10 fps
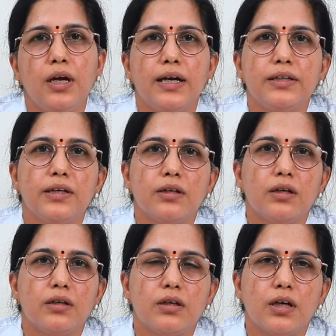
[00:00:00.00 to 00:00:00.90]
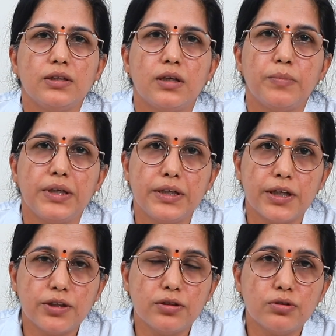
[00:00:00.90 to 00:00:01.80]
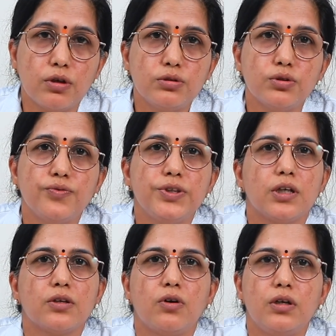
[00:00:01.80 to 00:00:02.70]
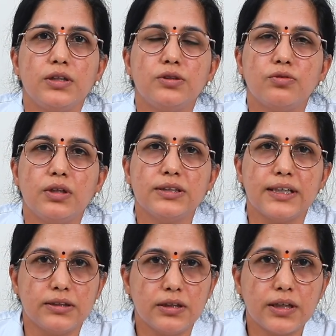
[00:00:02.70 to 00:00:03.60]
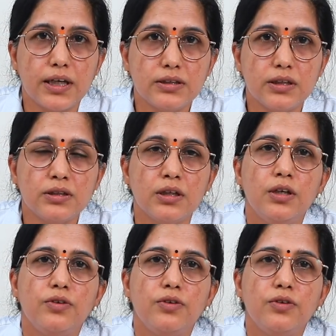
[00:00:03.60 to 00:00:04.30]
And there are other medications also which are called insulin sensitizers,